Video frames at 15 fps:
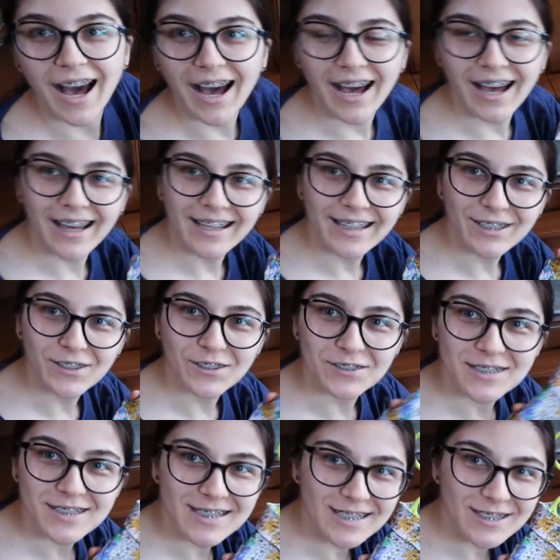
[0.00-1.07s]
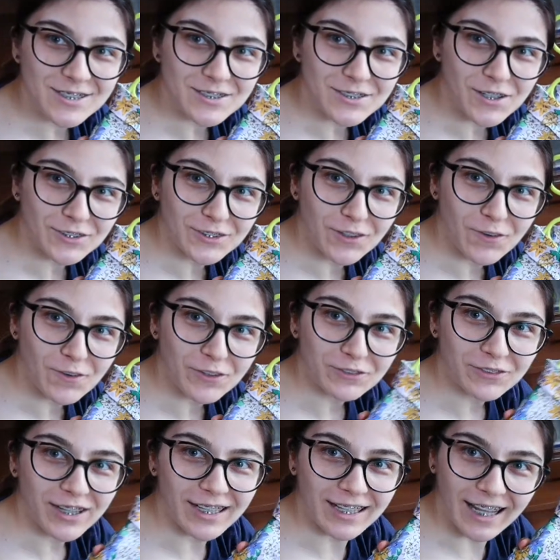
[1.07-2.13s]
I honestly do not know
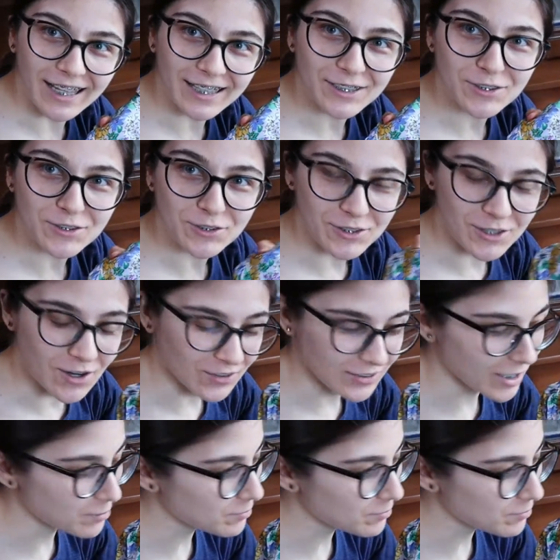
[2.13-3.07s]
if I like it or not.